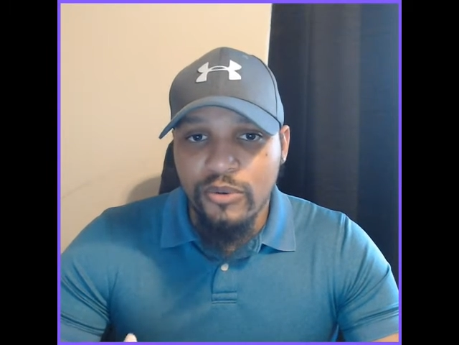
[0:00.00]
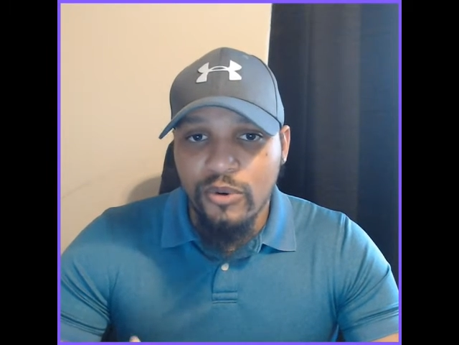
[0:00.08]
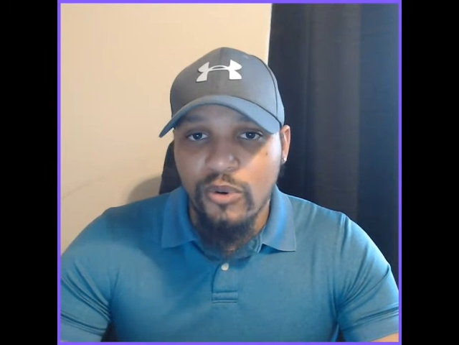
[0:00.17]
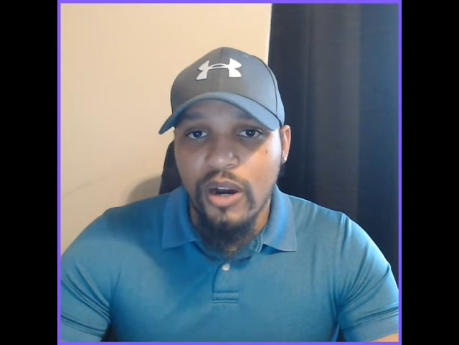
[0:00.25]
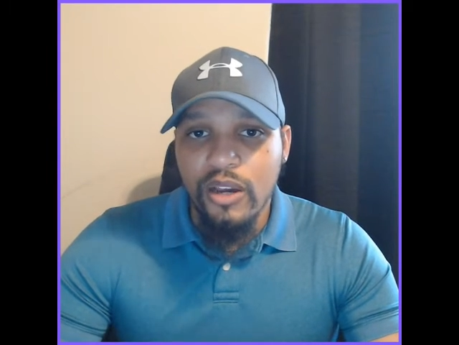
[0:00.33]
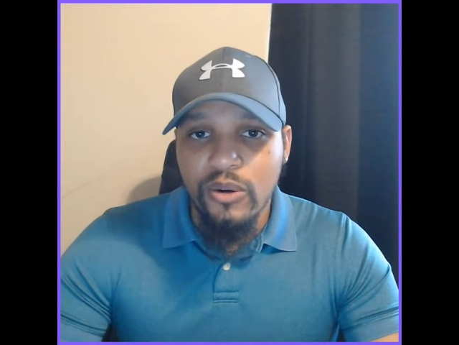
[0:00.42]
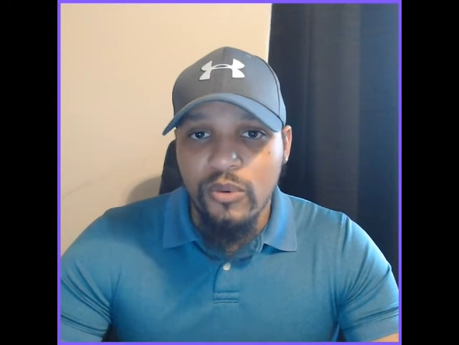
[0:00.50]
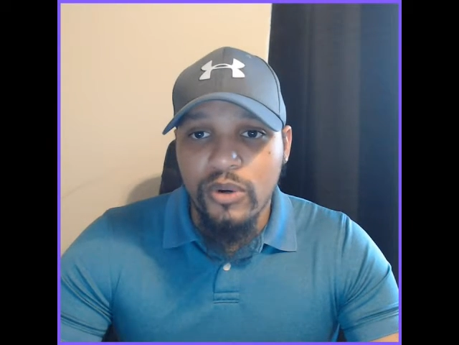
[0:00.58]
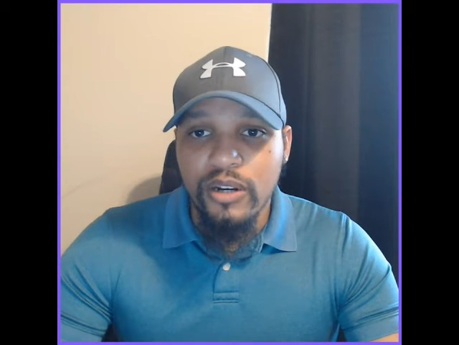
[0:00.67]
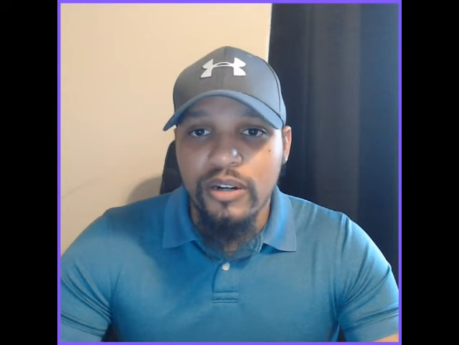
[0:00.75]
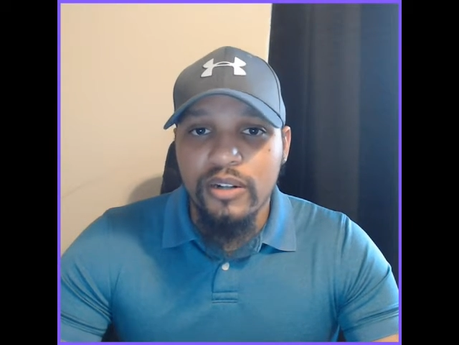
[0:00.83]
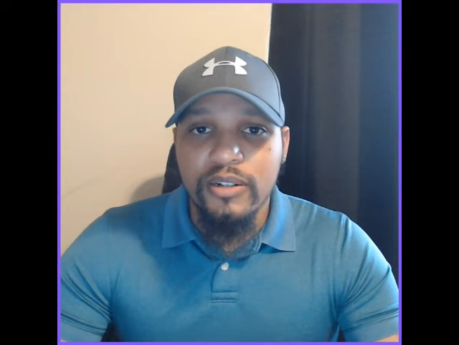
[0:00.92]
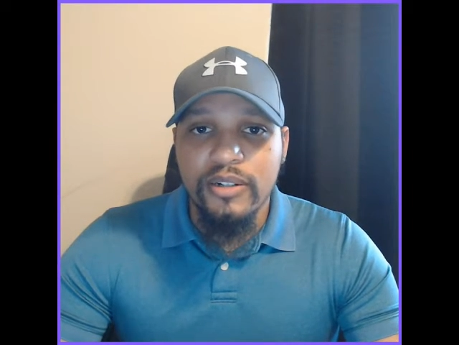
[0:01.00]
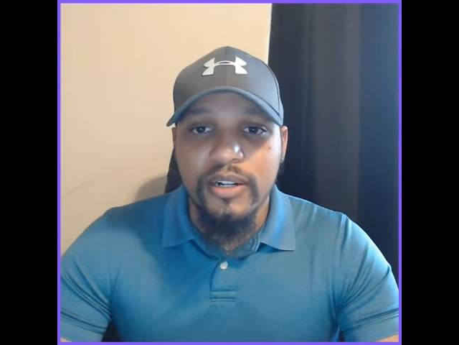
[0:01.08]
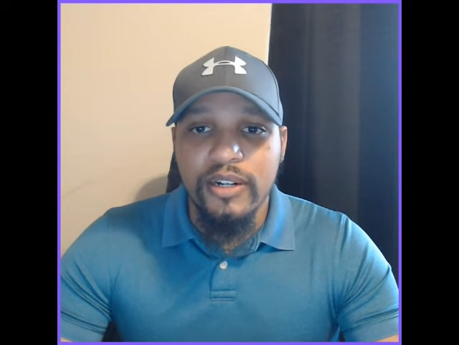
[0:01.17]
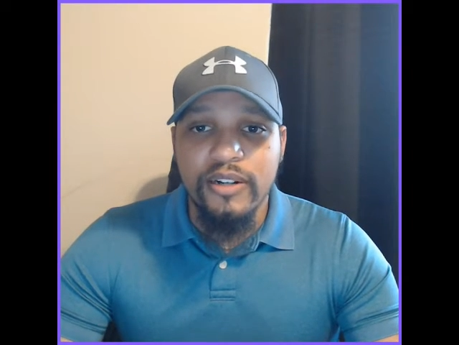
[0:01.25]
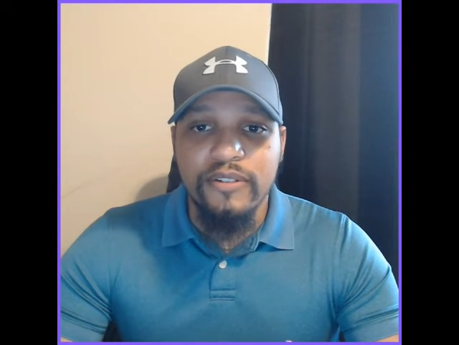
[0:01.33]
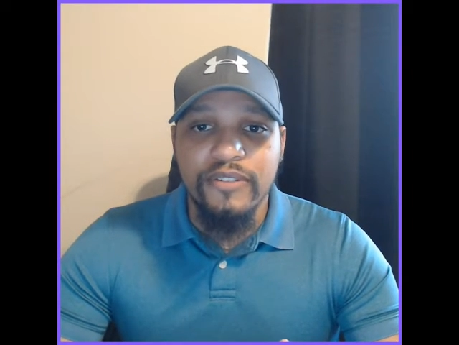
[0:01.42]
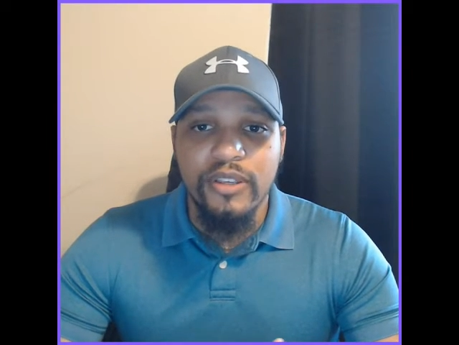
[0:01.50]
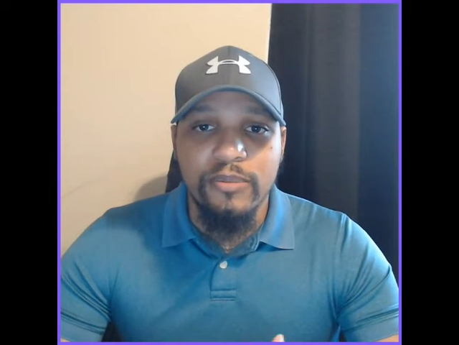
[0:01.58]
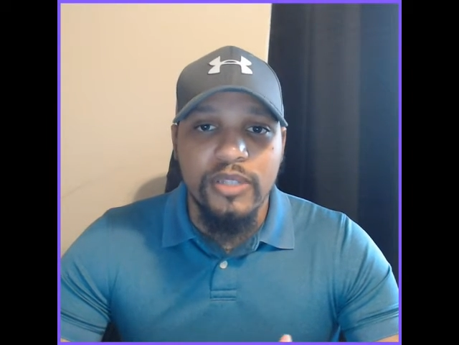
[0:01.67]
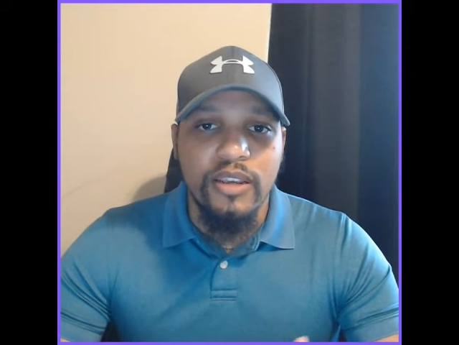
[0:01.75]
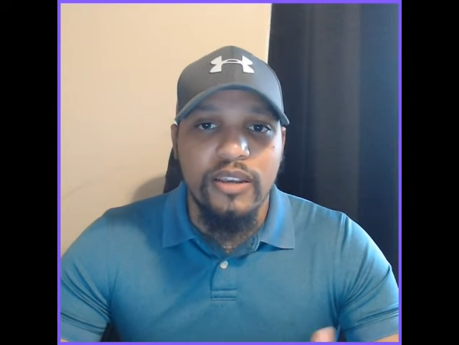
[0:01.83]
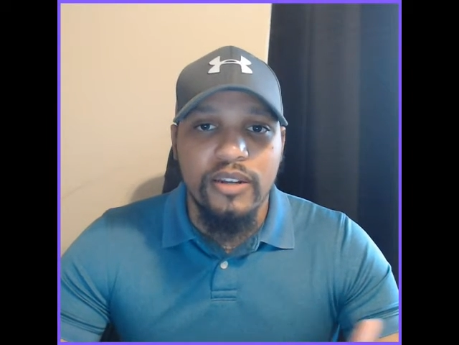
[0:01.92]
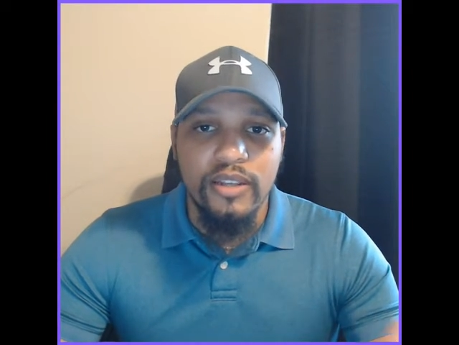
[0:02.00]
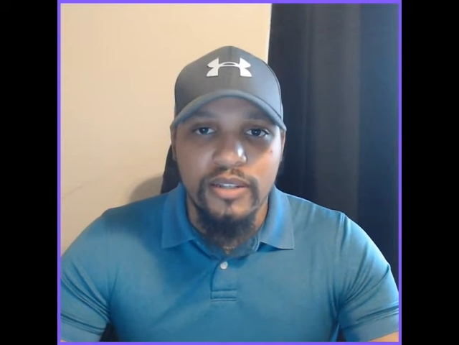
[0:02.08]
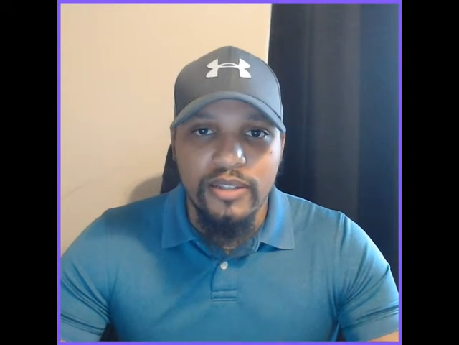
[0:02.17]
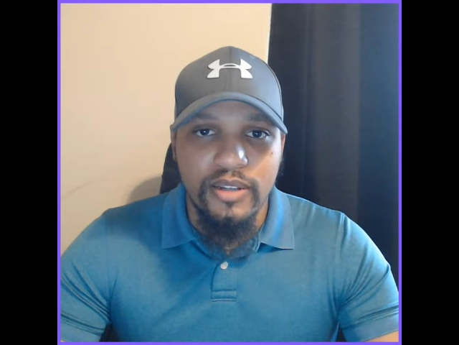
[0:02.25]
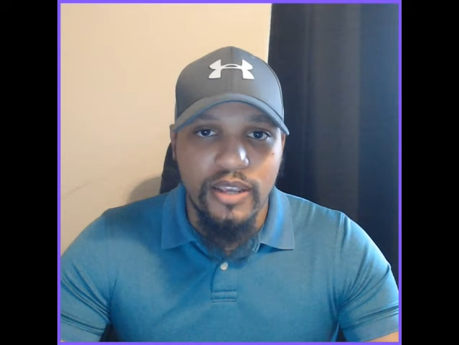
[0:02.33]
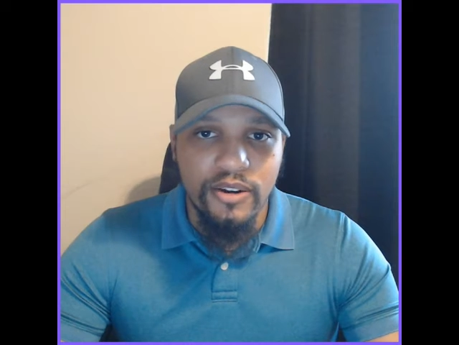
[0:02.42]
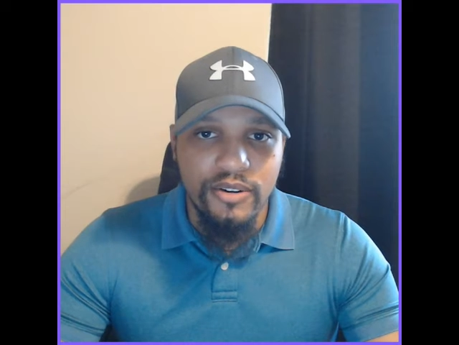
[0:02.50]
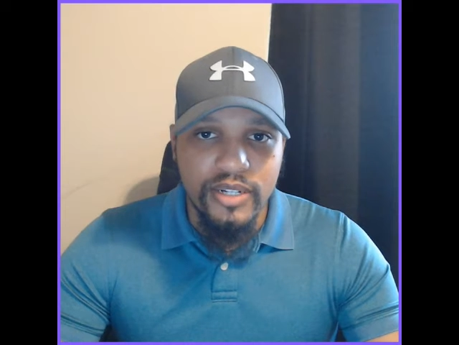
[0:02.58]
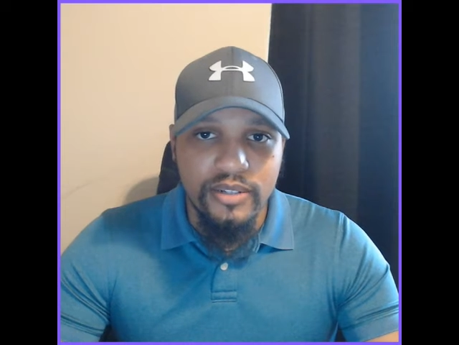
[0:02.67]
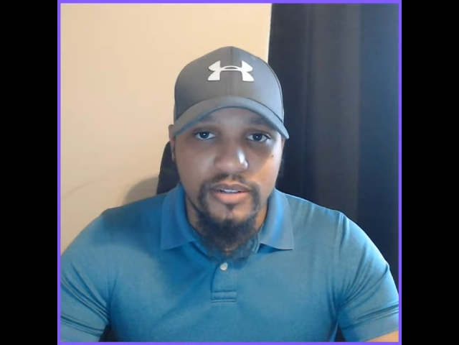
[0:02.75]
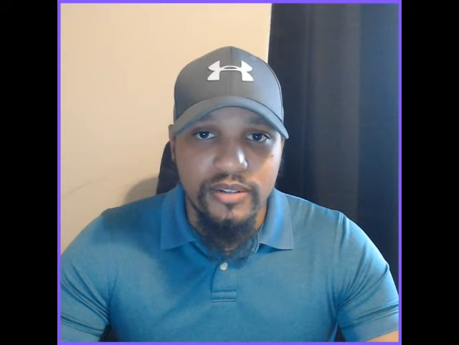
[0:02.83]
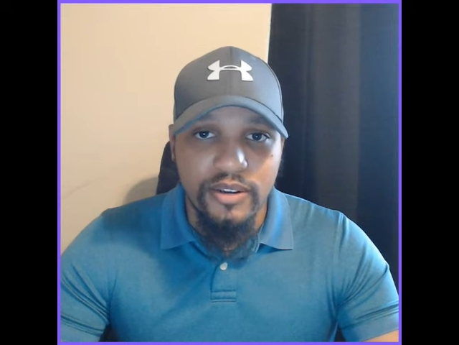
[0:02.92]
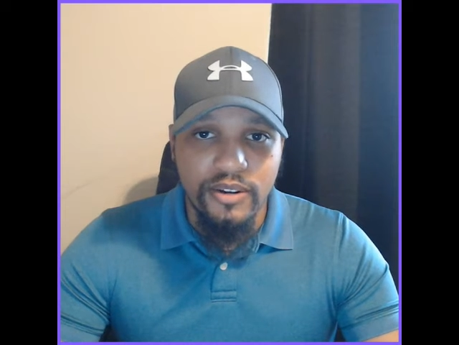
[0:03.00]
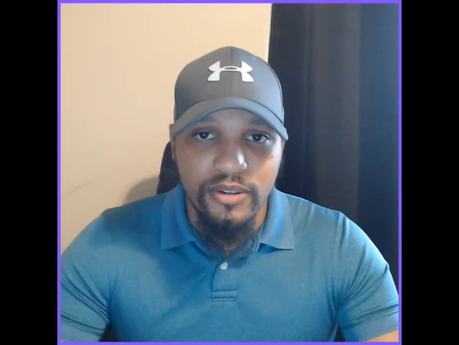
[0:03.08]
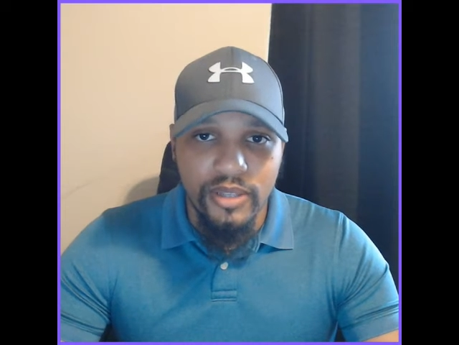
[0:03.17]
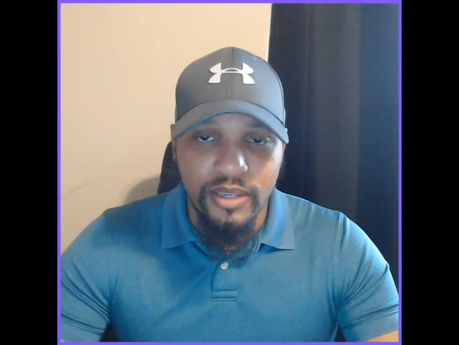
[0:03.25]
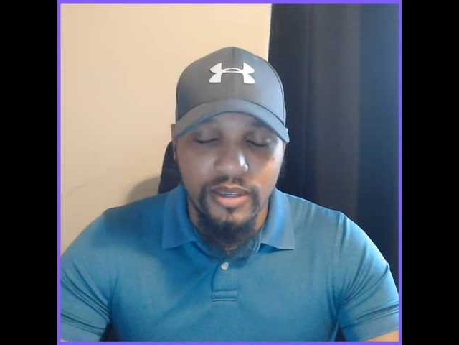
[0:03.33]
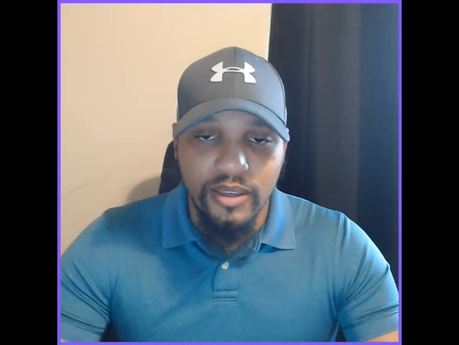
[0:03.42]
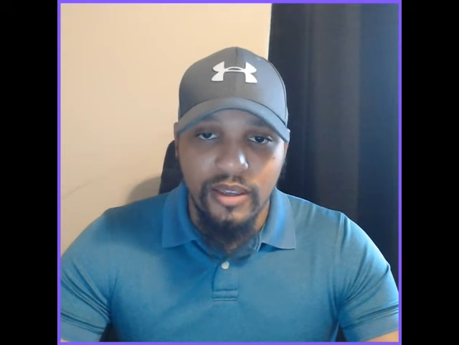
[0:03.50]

quite aware of him taking his inheritance early,